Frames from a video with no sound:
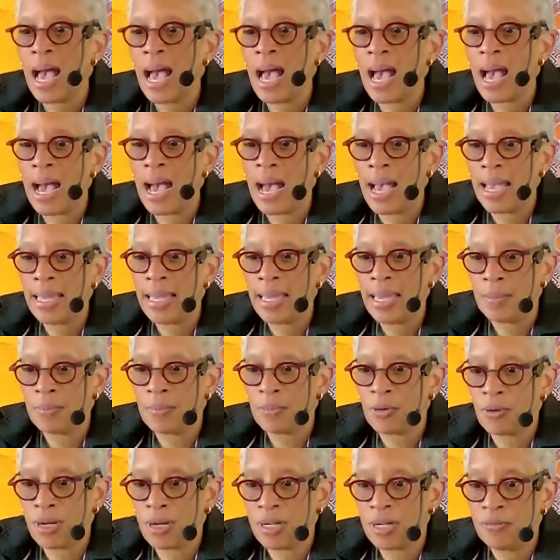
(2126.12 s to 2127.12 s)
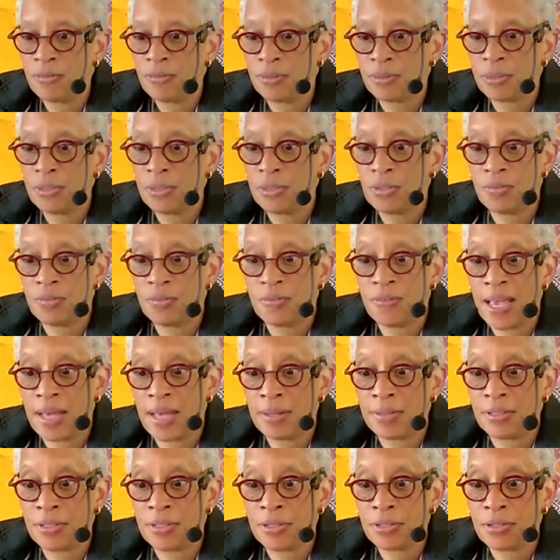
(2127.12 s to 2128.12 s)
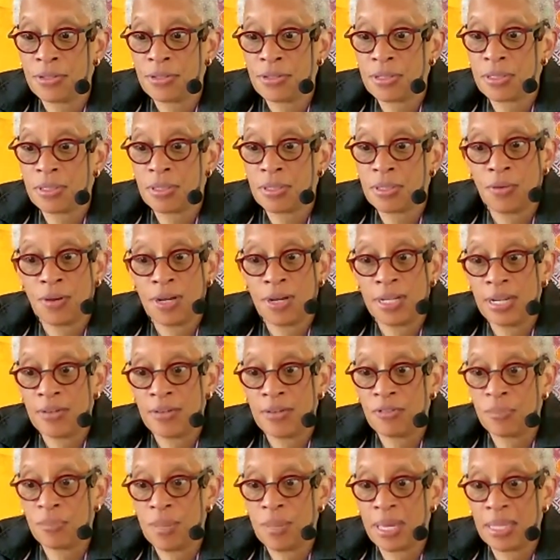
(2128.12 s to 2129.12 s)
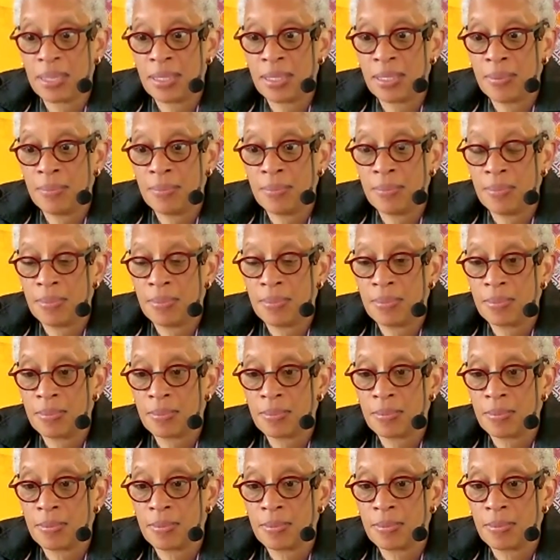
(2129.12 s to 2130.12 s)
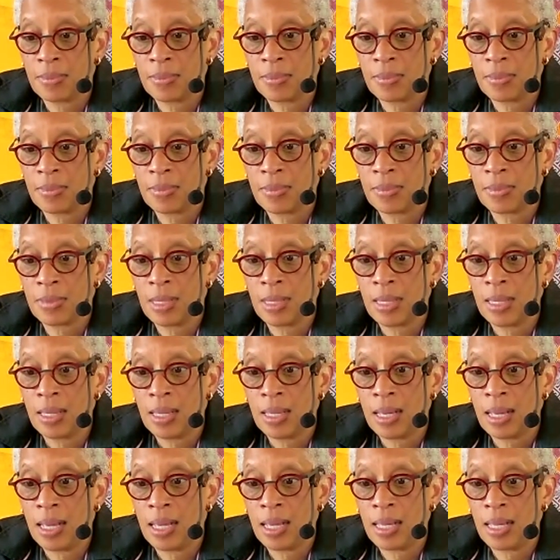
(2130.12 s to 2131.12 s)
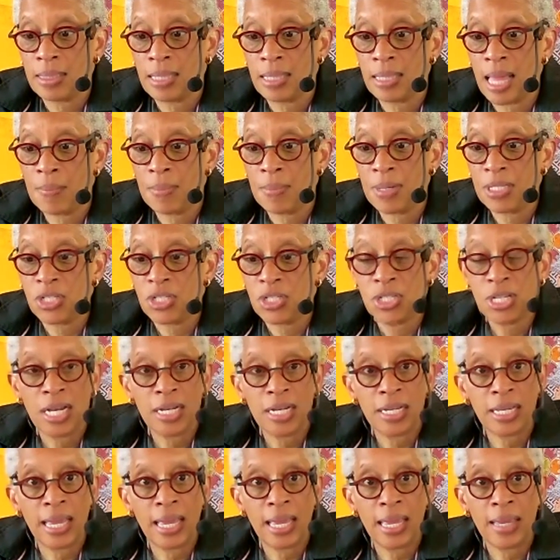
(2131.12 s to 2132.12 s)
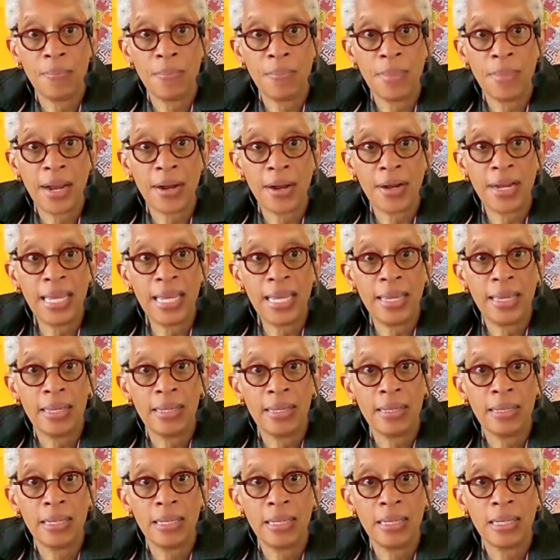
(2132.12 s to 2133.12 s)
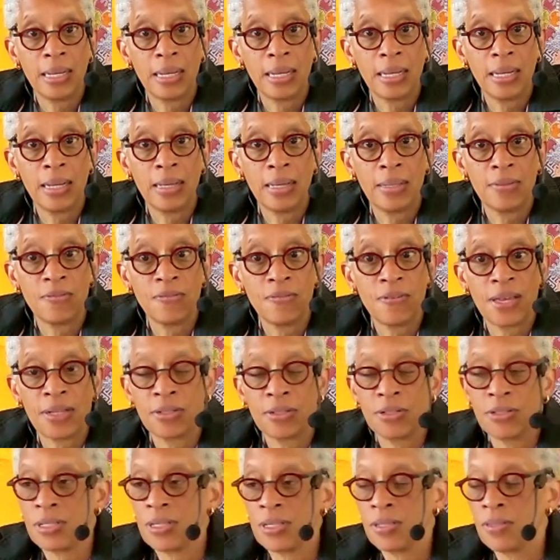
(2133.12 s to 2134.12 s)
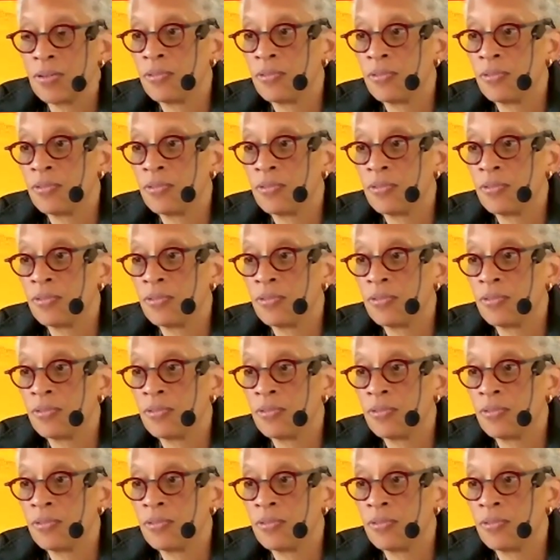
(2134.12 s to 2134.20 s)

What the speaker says: I am grateful to the founders, though I never met them, Lama, Chuck, and Mary, the founders of the